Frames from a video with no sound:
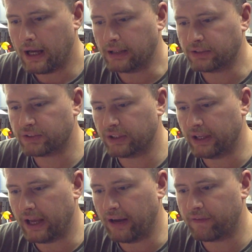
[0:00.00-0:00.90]
and see
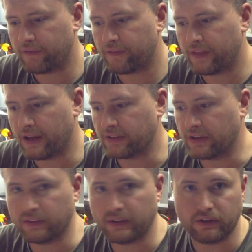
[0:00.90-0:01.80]
if there's
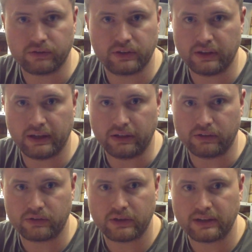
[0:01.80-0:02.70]
anything else that
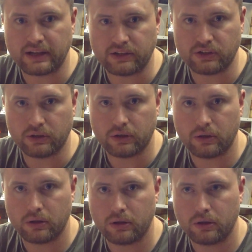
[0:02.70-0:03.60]
needs attention.
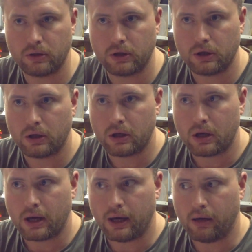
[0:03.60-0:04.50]

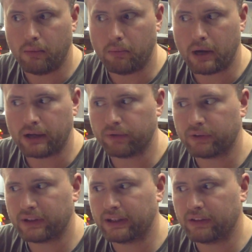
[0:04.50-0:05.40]
I don't
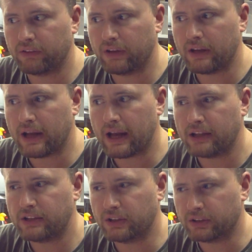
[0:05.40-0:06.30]
think it
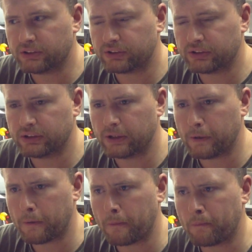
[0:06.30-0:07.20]
does,
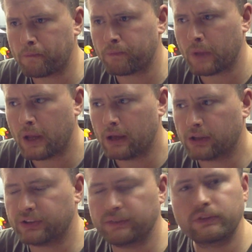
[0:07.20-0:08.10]

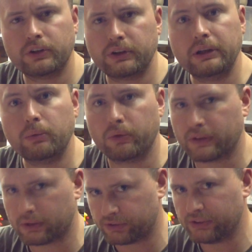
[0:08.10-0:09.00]
because even though the
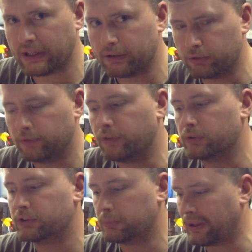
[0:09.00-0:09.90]
1900
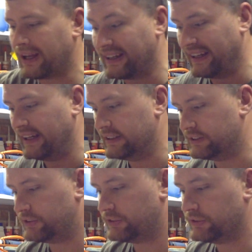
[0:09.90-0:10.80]
volt supply
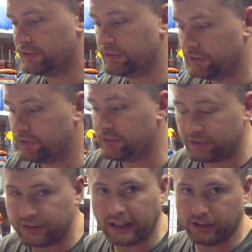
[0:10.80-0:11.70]
is
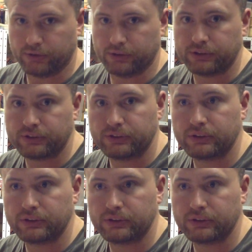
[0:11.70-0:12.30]
dangerous,